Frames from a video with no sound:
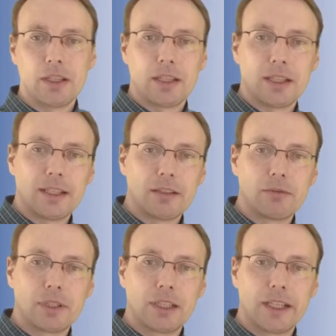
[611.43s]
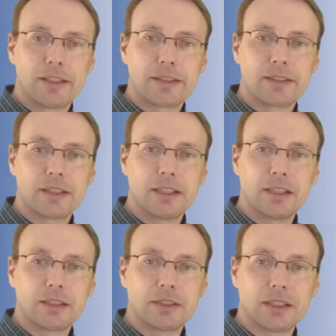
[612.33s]
And it relates here
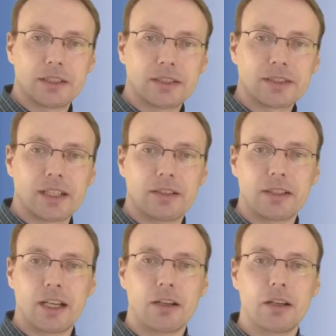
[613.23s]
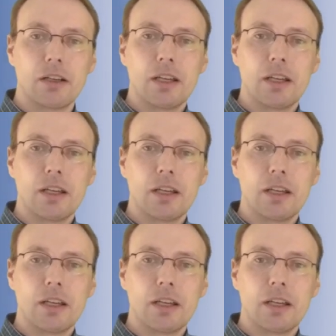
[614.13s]
to the standard error,